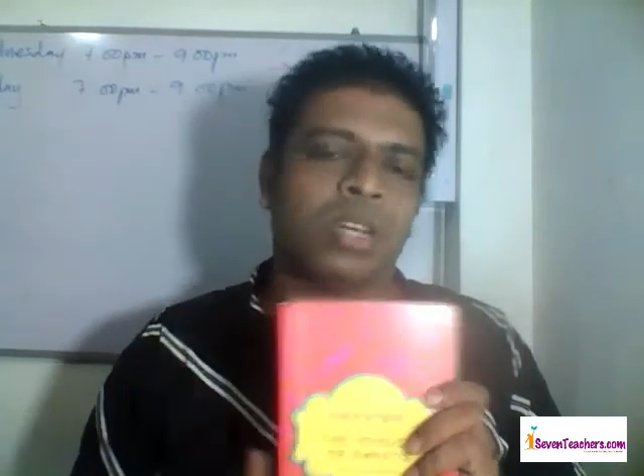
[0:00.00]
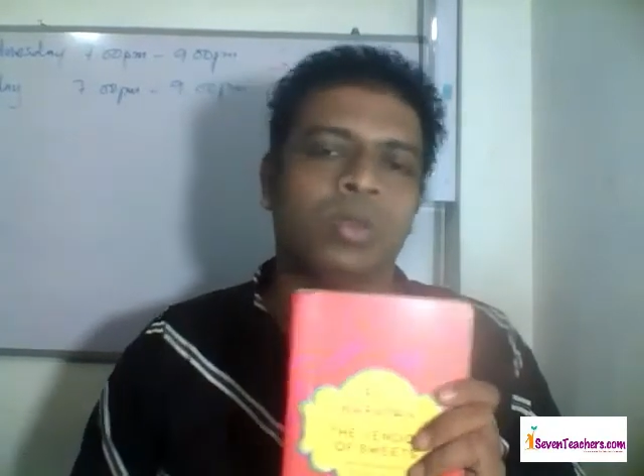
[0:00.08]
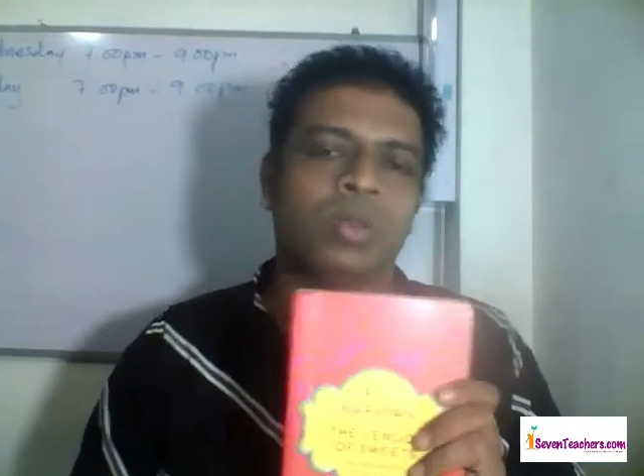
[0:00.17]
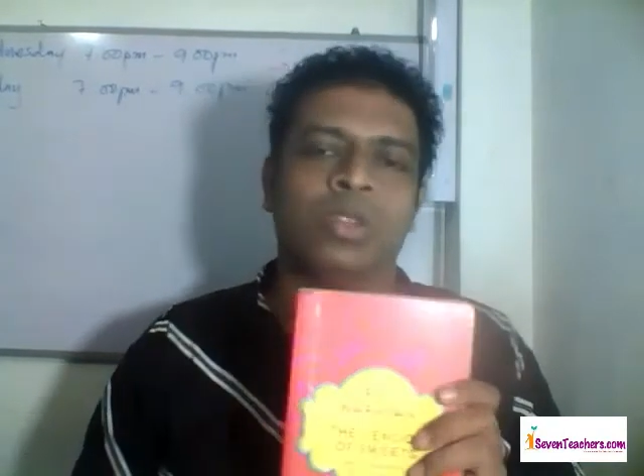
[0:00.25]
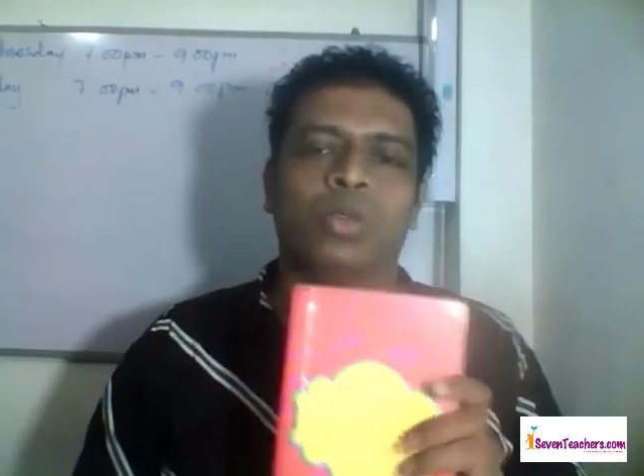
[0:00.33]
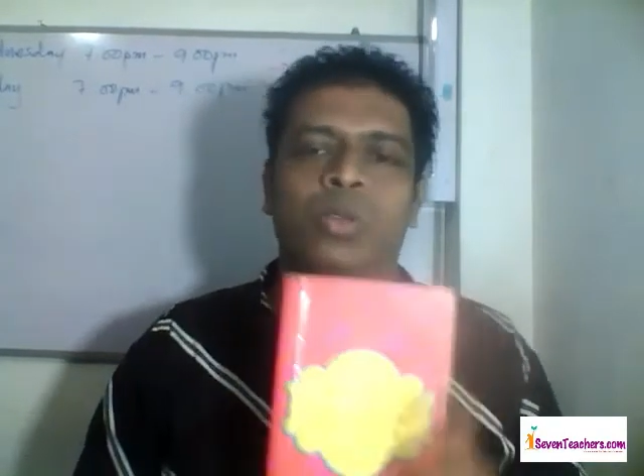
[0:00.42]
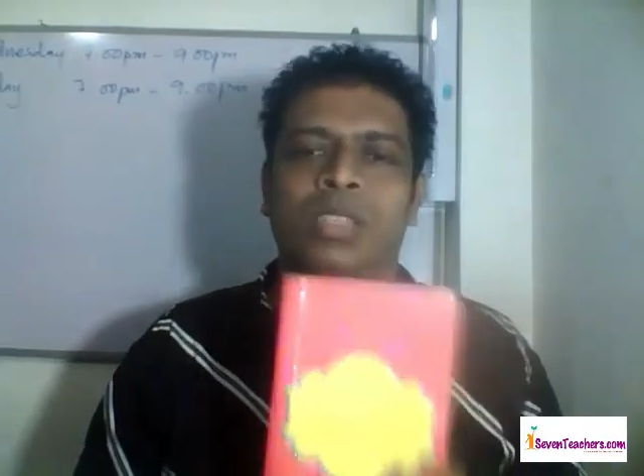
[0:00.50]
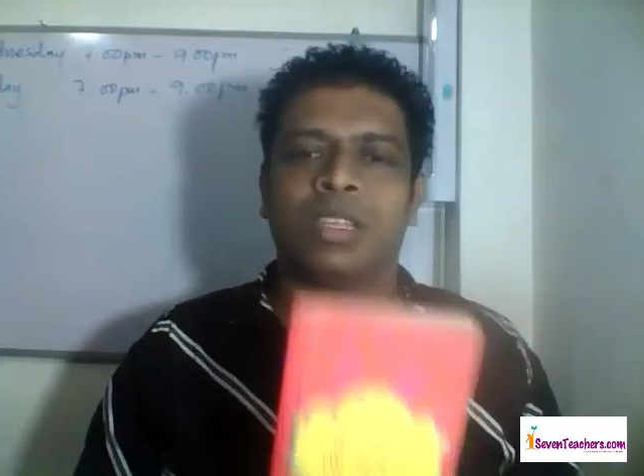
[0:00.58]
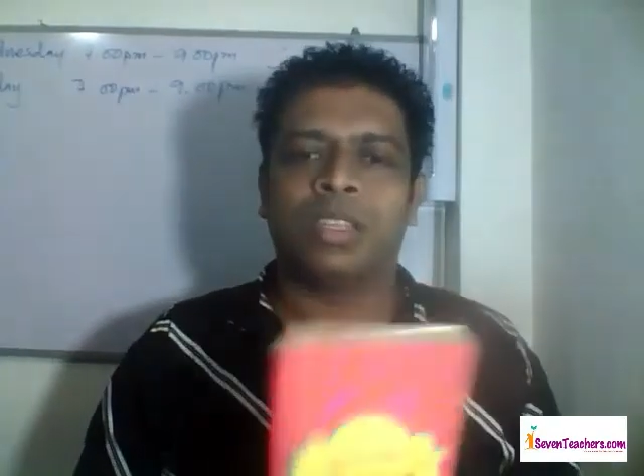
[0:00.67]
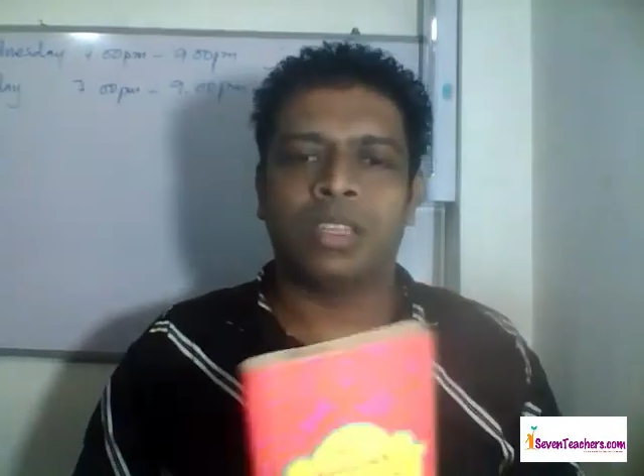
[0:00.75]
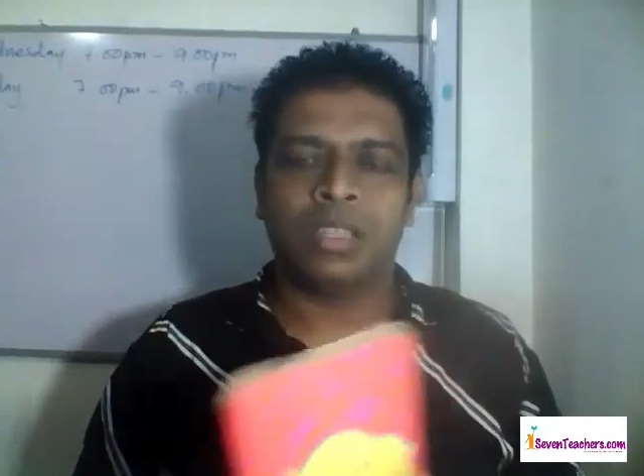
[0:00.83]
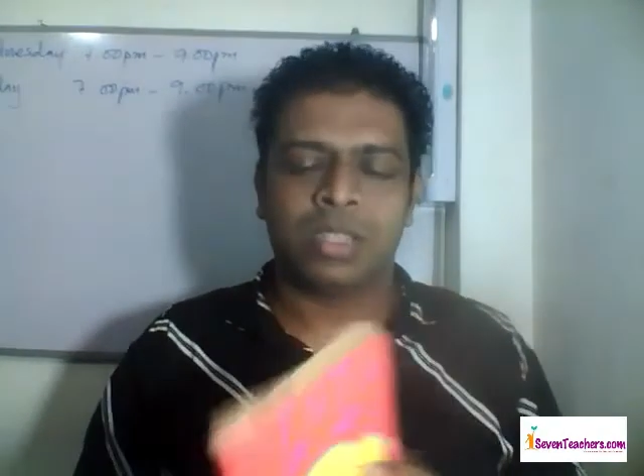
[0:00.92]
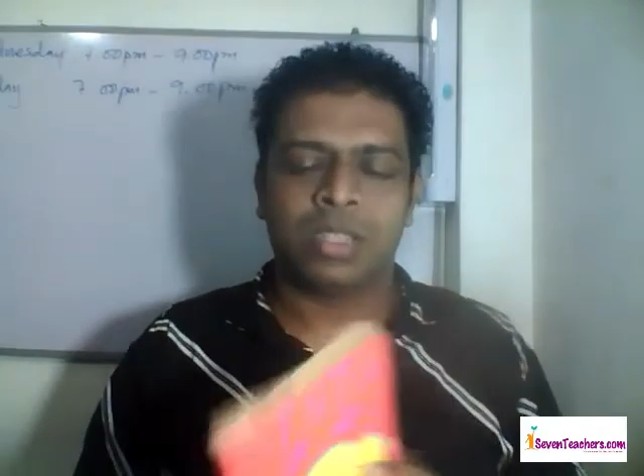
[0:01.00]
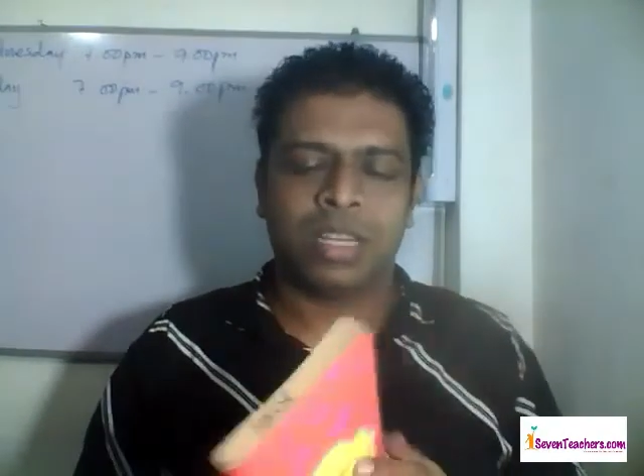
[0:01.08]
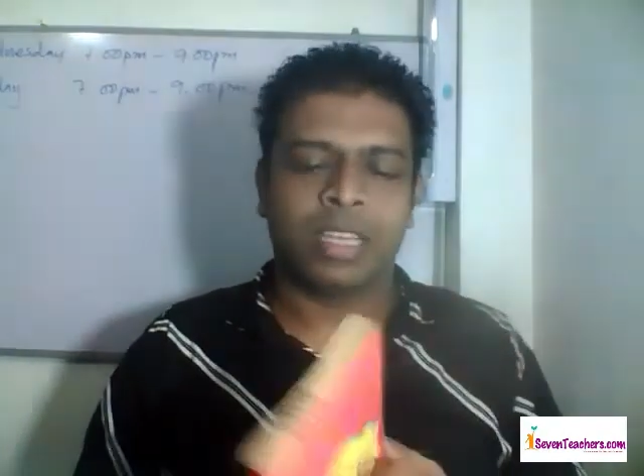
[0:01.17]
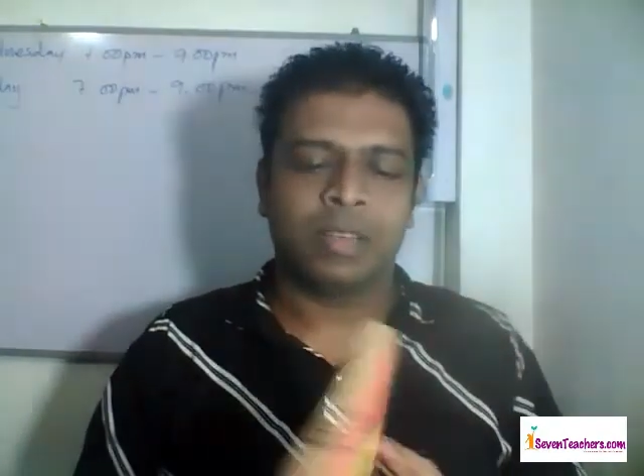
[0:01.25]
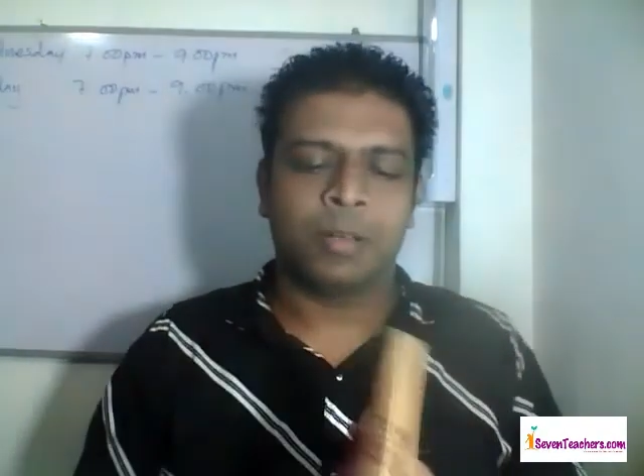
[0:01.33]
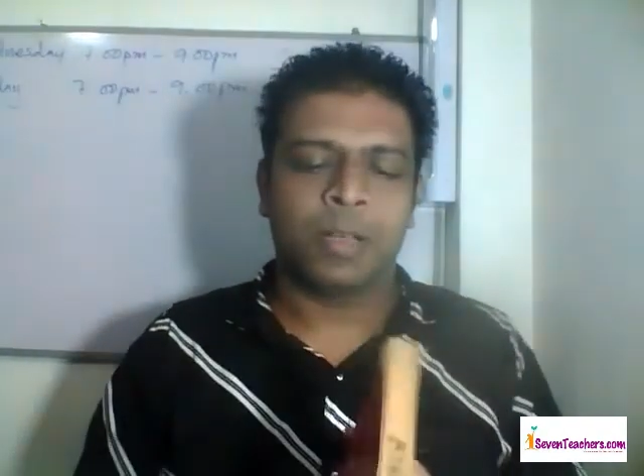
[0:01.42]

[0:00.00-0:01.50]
out those are the things like